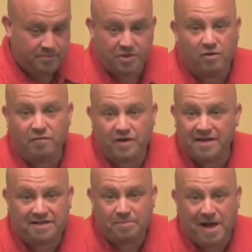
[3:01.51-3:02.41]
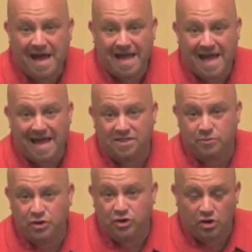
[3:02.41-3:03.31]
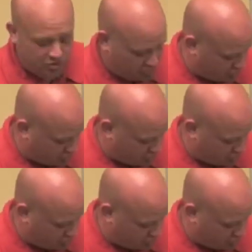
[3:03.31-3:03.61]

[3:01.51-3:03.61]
don't forget to buy eggs when you go to the